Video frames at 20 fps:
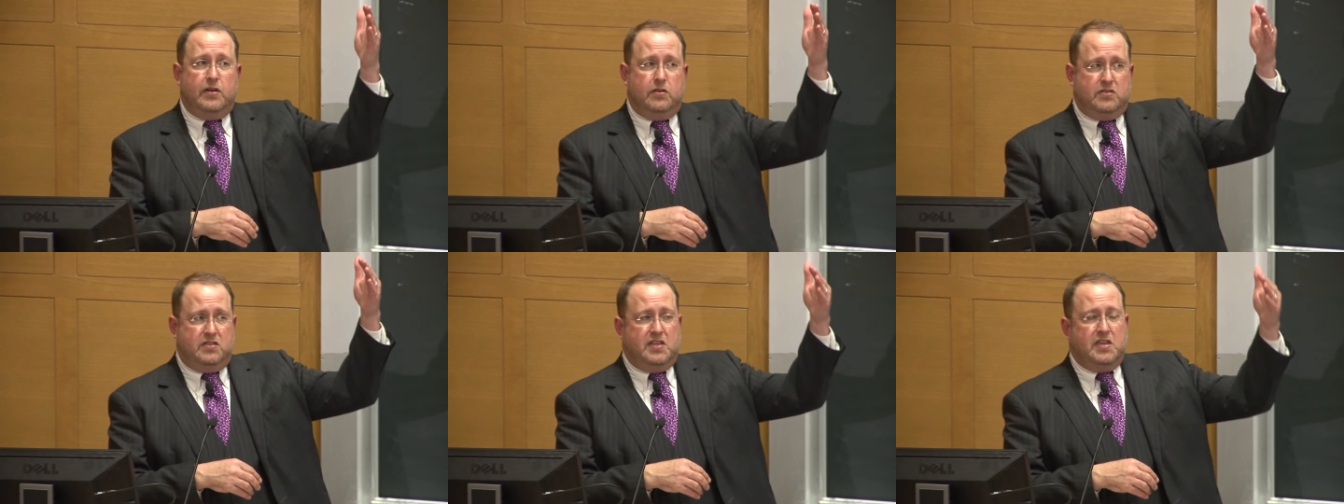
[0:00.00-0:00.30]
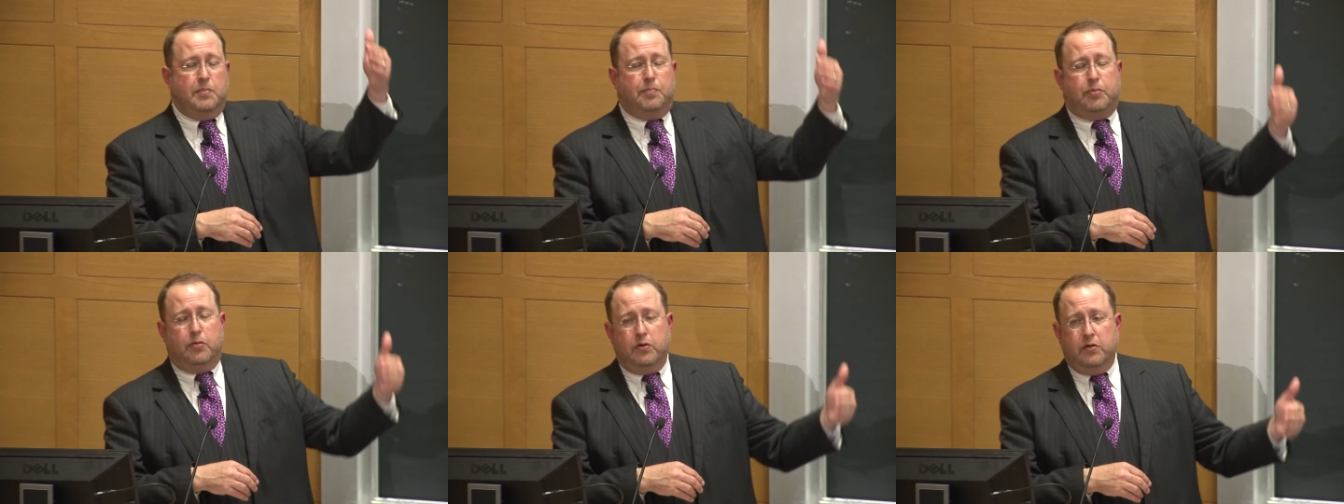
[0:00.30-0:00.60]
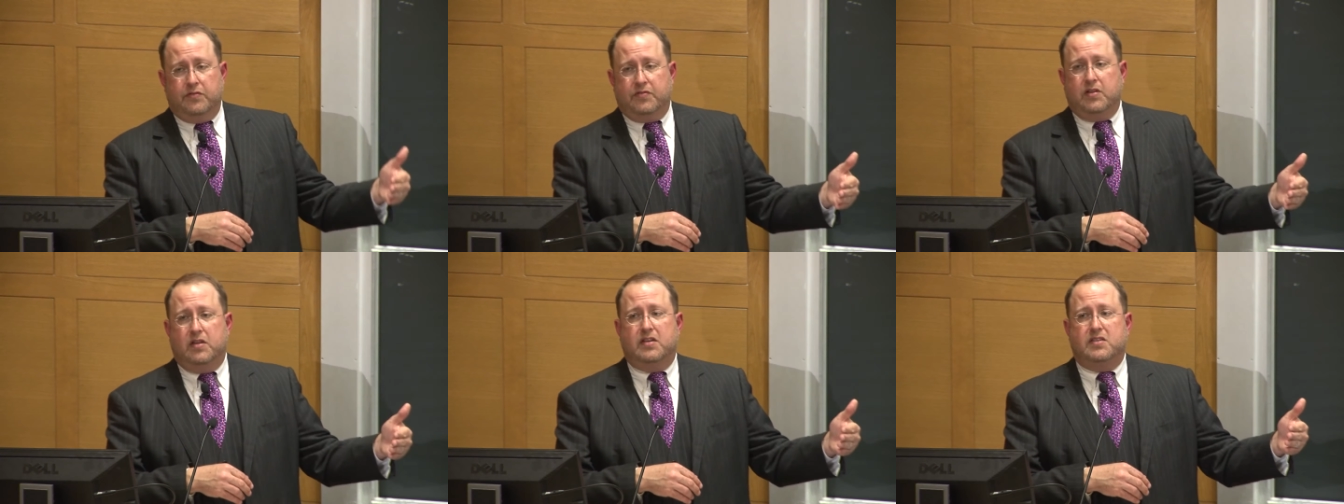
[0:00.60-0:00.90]
here's the
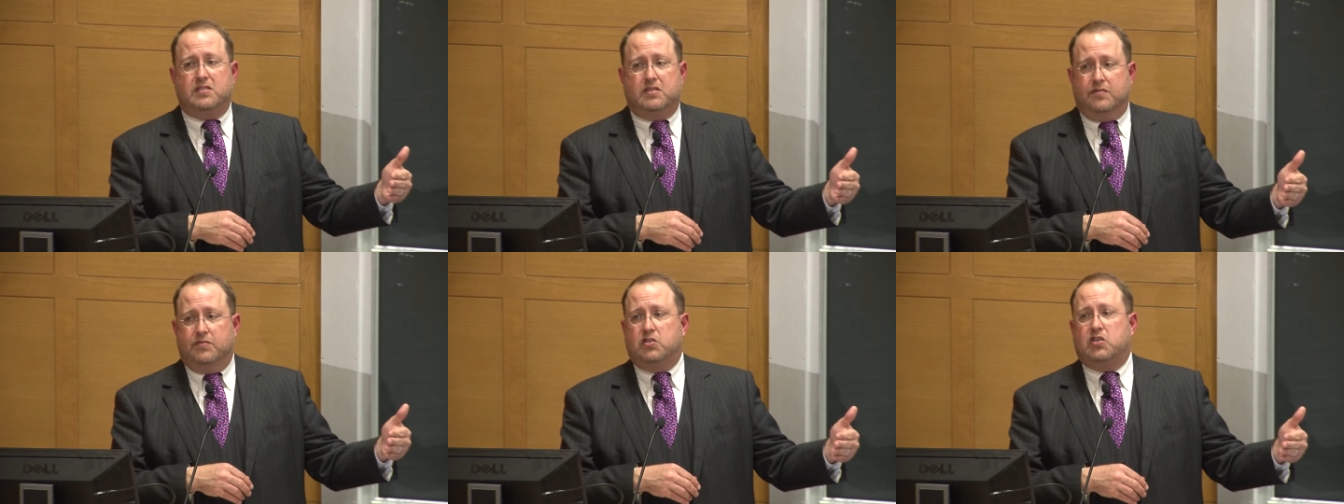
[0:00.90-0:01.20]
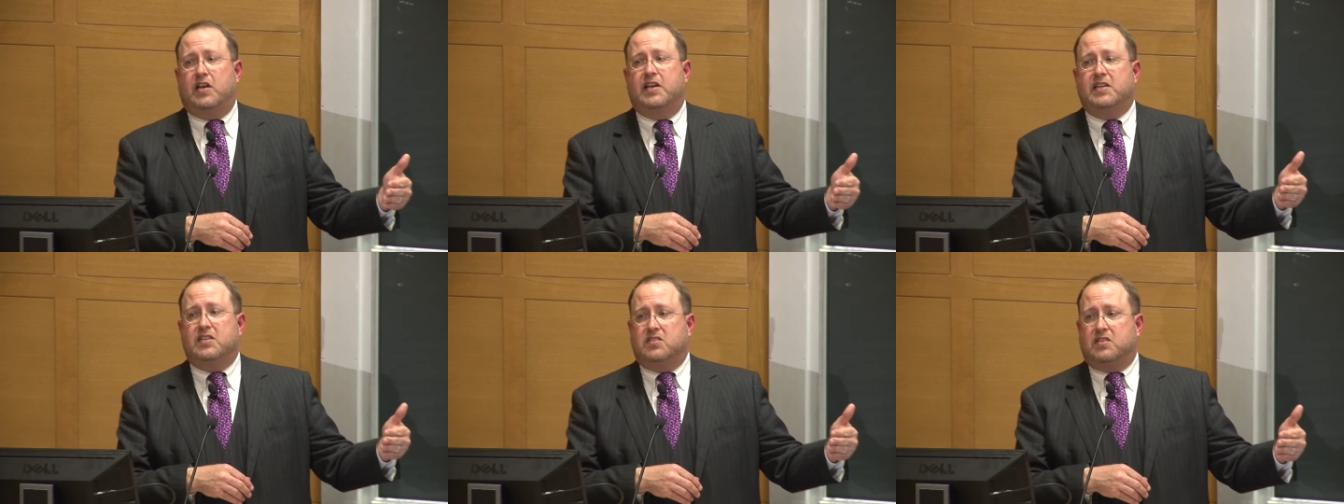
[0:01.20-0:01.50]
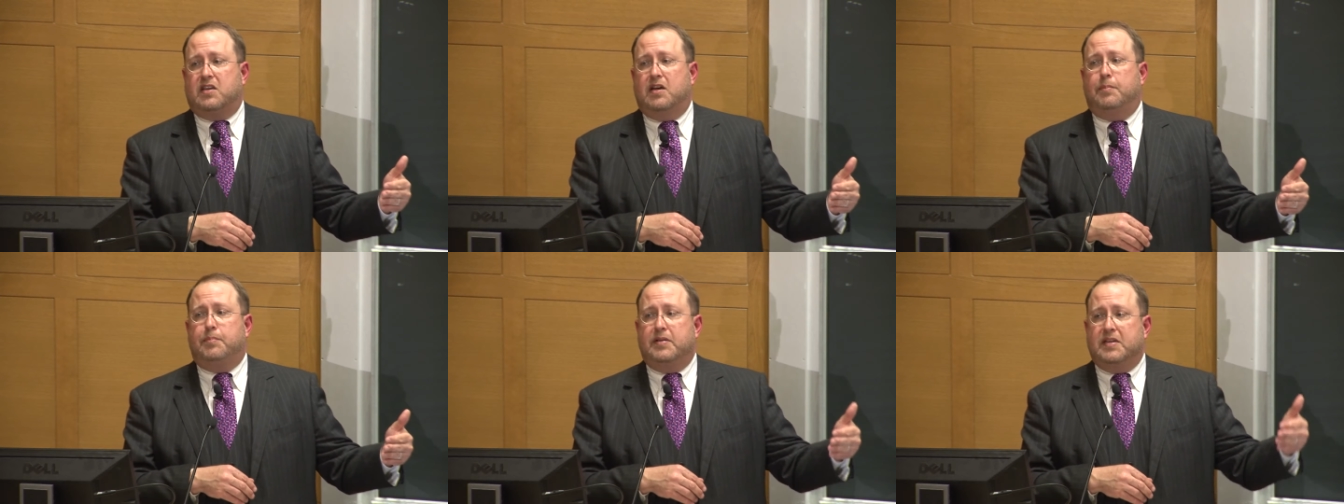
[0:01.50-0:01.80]
approved list of
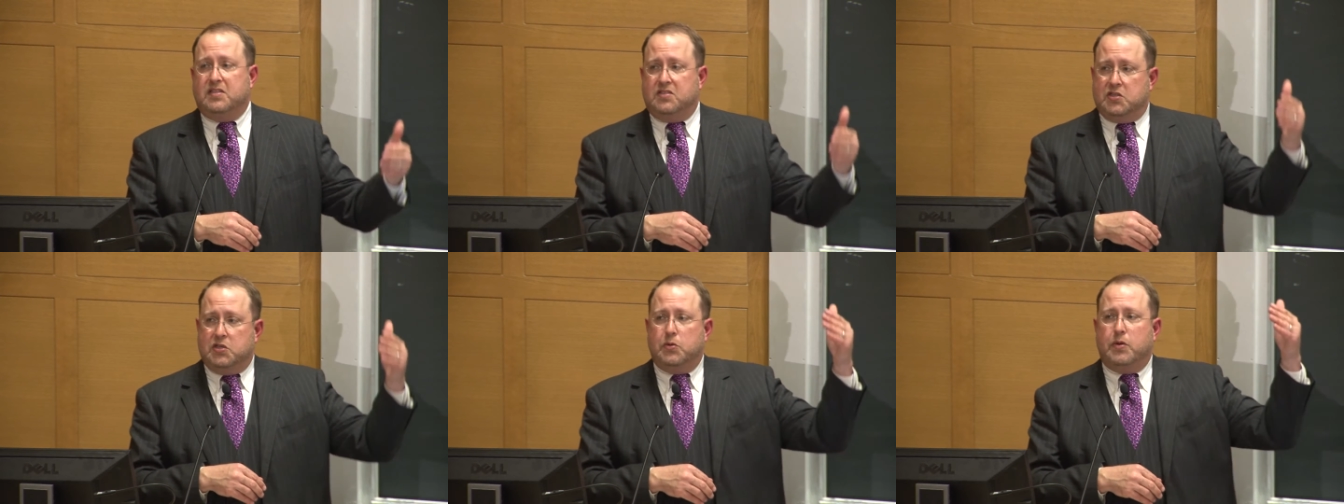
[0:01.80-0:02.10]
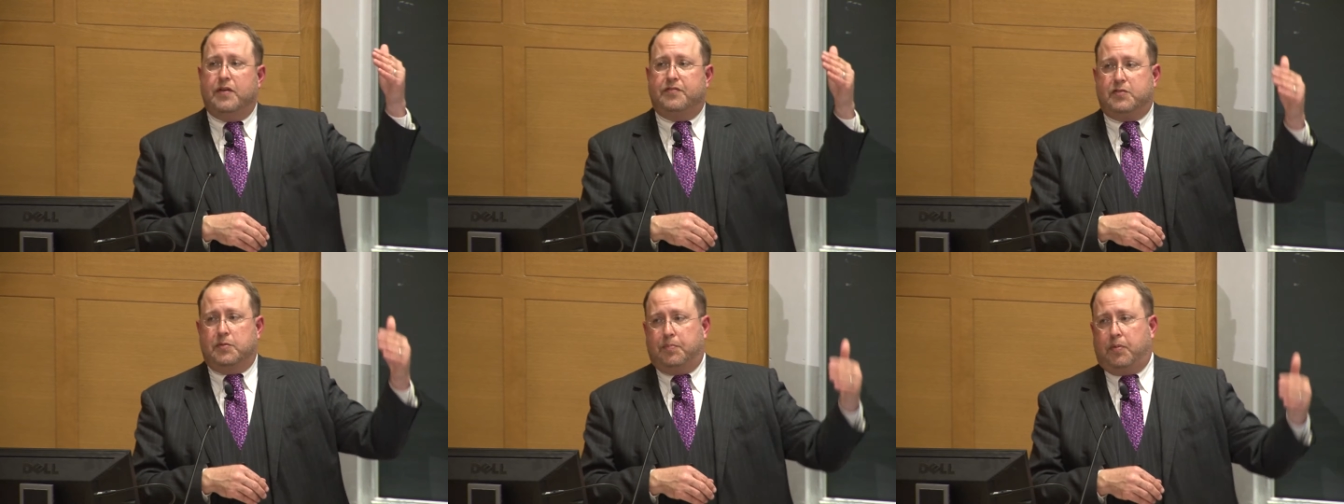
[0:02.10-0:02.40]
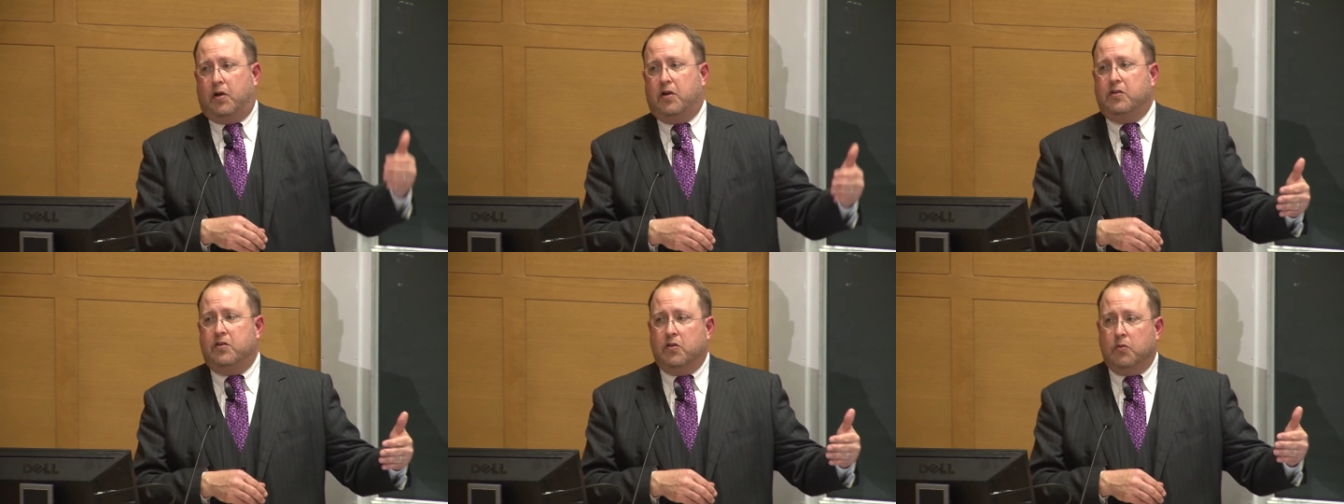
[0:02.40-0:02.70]
Chinese companies that you have to
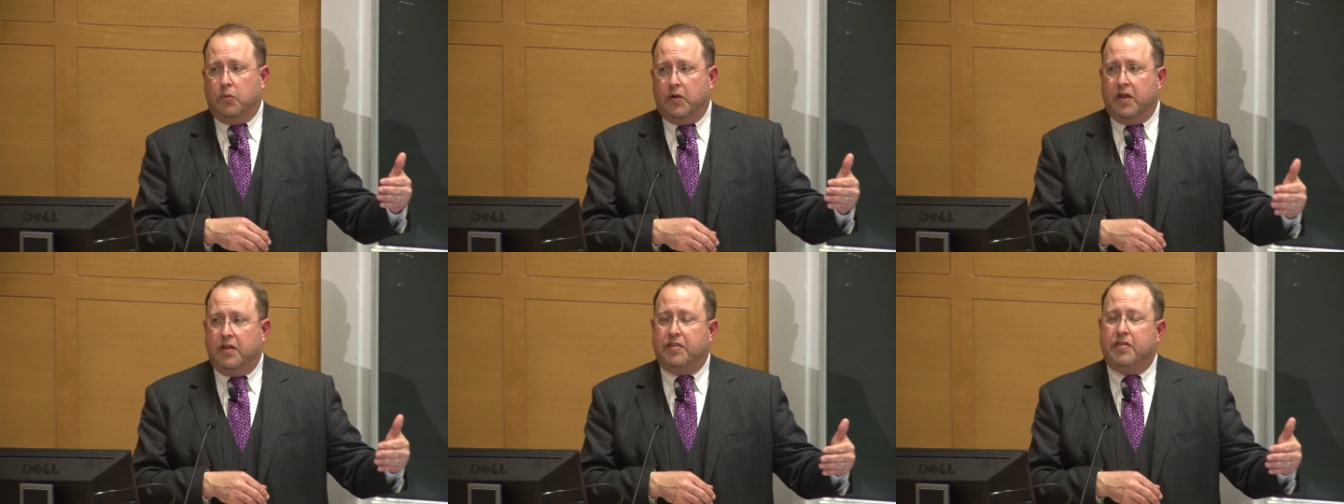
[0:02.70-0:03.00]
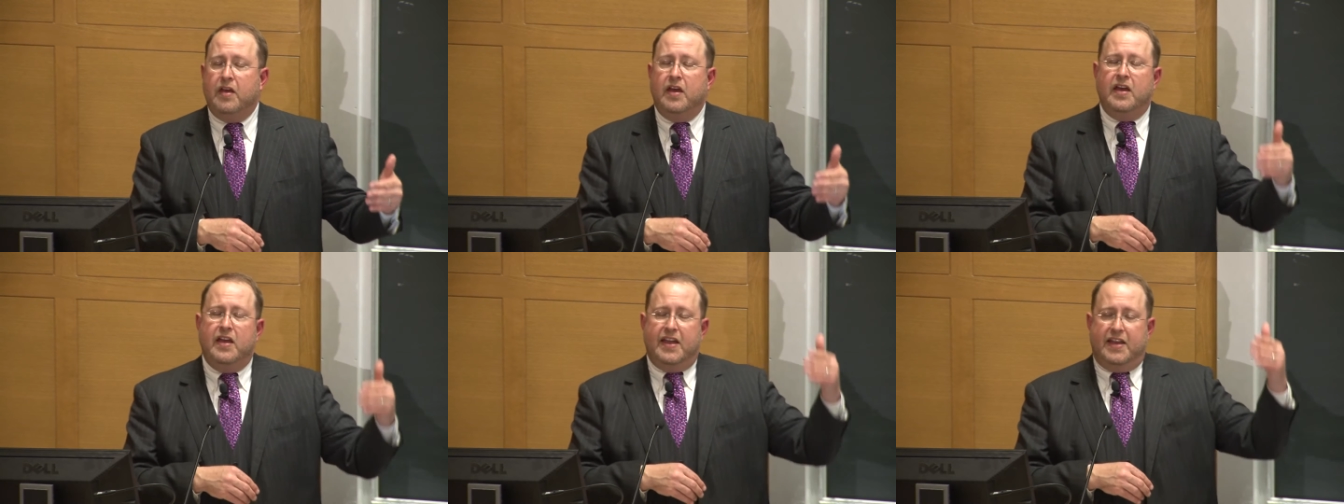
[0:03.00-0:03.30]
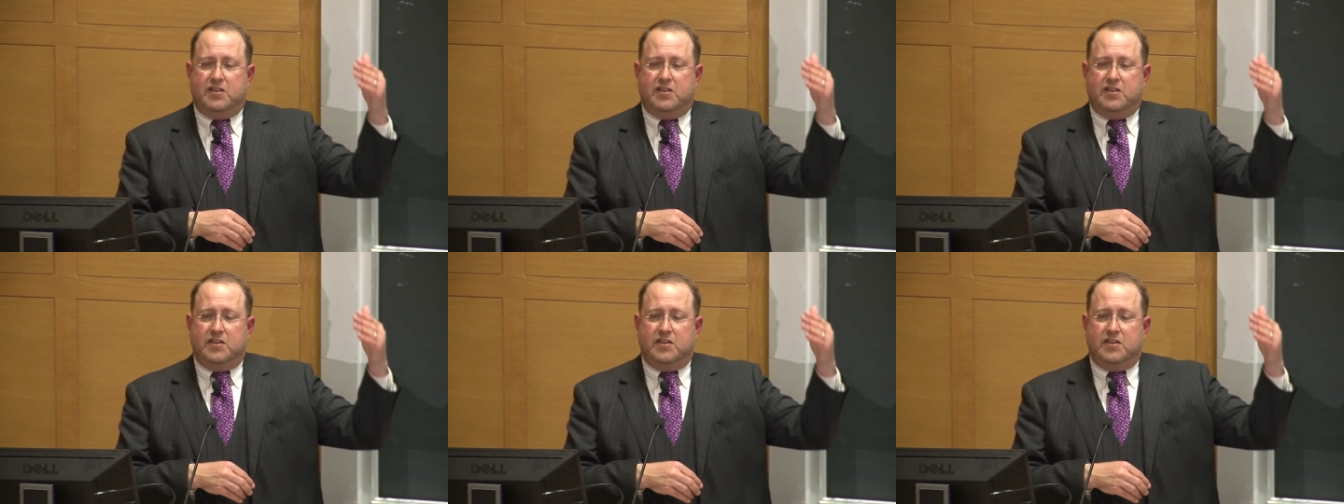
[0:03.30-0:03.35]
partner with